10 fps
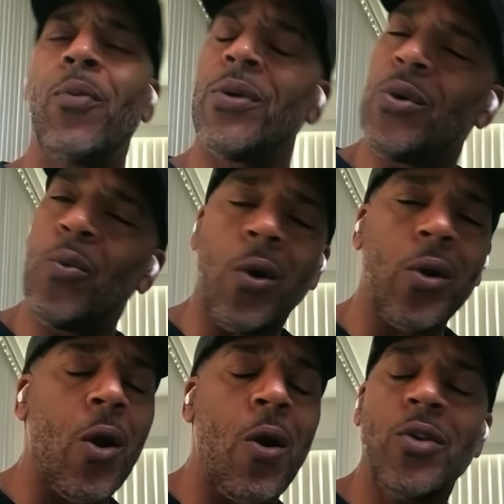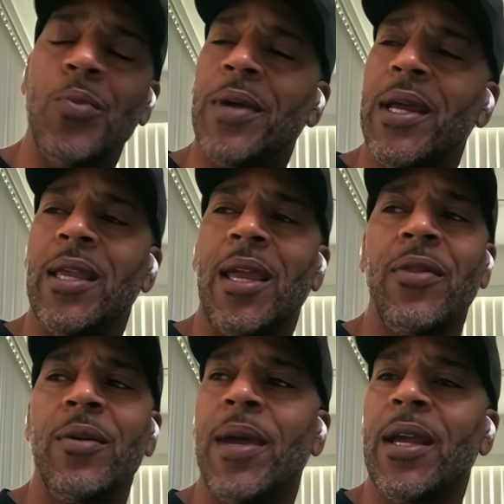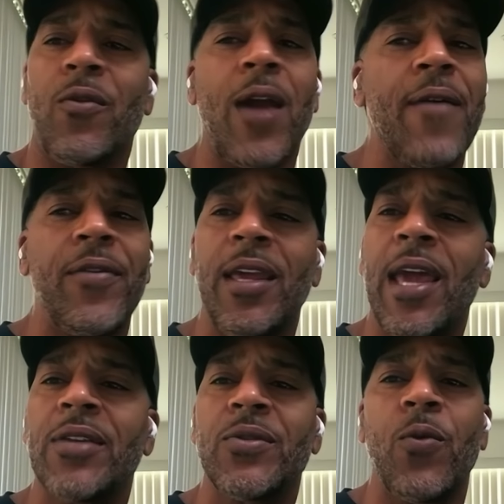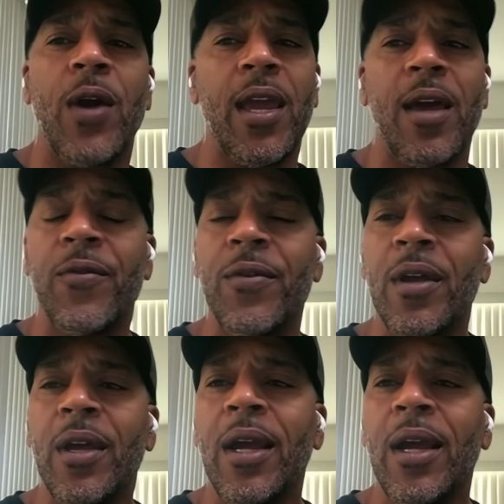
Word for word: But when you work hard, you play together, man, gravity has a way of